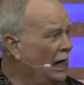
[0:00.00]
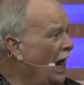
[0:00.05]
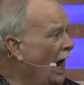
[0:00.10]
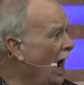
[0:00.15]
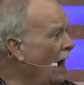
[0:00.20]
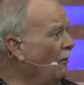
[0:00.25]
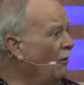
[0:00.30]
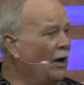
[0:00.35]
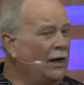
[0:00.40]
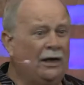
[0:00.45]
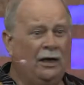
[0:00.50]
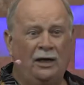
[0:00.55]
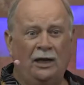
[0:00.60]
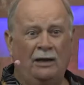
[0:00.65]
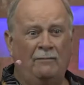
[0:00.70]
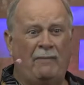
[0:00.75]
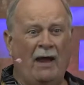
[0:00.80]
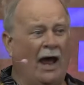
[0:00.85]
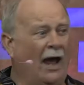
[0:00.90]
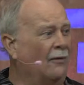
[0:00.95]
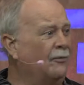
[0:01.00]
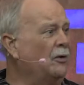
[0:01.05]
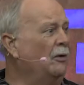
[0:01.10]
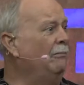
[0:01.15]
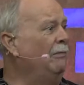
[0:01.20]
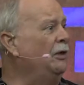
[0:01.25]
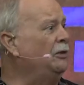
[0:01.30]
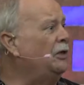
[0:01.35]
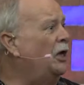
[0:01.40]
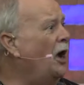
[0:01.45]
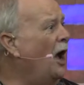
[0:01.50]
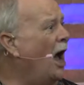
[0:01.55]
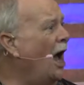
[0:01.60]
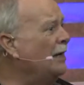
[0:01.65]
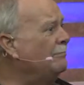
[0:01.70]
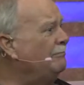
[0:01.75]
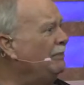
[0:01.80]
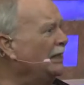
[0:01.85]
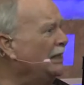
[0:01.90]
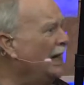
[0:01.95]
I went into the bathroom and
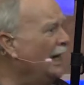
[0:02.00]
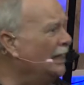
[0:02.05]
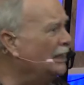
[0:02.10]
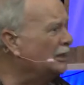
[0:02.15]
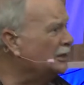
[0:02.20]
God began